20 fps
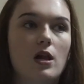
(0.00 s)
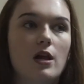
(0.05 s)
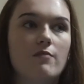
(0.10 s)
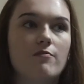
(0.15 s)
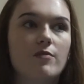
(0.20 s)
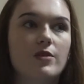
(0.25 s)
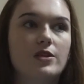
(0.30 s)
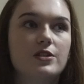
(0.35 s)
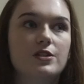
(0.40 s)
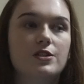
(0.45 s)
I've
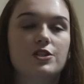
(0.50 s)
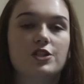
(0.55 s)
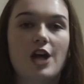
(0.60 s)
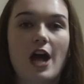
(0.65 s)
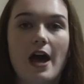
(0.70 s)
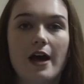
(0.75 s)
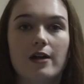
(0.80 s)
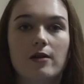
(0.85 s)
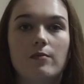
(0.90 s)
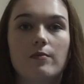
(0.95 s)
been to
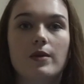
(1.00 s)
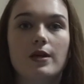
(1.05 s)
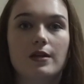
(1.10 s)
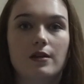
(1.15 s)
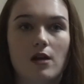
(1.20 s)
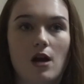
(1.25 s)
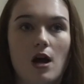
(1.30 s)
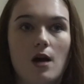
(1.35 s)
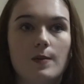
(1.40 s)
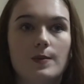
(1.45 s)
Chatham and
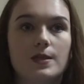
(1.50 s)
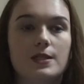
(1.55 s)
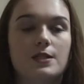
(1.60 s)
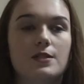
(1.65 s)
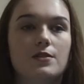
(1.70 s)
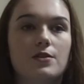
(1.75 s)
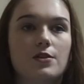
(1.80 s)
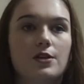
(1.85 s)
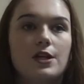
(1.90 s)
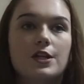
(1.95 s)
Commons
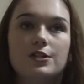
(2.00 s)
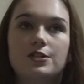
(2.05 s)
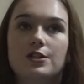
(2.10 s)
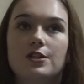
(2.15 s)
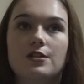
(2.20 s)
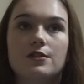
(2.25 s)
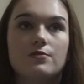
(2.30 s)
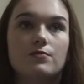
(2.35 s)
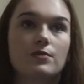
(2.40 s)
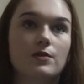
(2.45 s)
and their kitchen
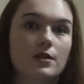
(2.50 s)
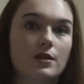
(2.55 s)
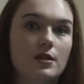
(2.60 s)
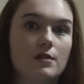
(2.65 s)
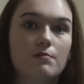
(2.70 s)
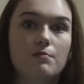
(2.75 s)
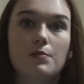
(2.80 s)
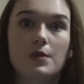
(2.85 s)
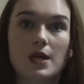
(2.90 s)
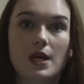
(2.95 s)
is really
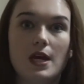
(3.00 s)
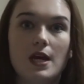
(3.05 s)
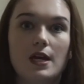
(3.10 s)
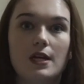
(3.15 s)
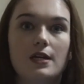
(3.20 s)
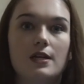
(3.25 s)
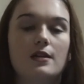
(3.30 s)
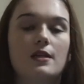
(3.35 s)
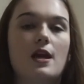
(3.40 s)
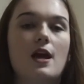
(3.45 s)

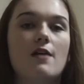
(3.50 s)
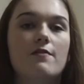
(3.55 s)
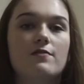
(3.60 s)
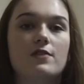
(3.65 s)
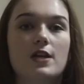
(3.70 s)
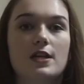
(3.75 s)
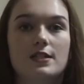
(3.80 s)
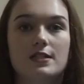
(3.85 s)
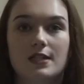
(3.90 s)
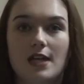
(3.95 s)
big and they have
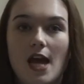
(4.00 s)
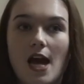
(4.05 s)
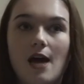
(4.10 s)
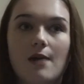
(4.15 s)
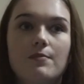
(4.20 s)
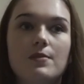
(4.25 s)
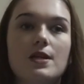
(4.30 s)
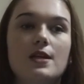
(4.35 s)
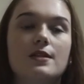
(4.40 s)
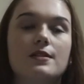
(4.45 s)
nice
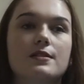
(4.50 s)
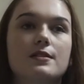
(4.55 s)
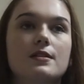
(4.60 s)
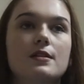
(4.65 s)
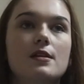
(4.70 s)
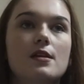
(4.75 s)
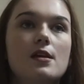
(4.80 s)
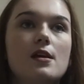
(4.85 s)
cabinets.